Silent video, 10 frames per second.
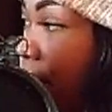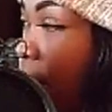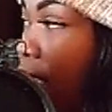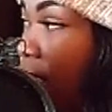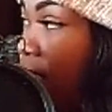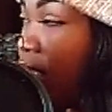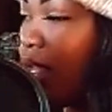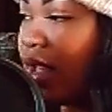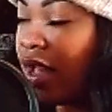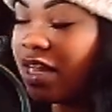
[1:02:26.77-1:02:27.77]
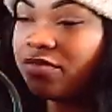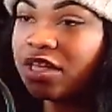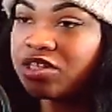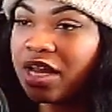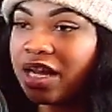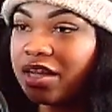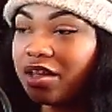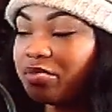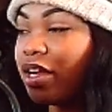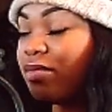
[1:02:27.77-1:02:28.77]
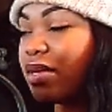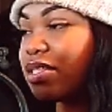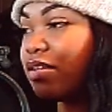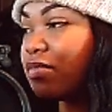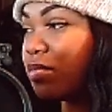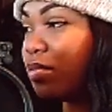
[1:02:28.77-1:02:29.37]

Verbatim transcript: Yeah, and shit. yeah. When I definitely try not to compare myself to.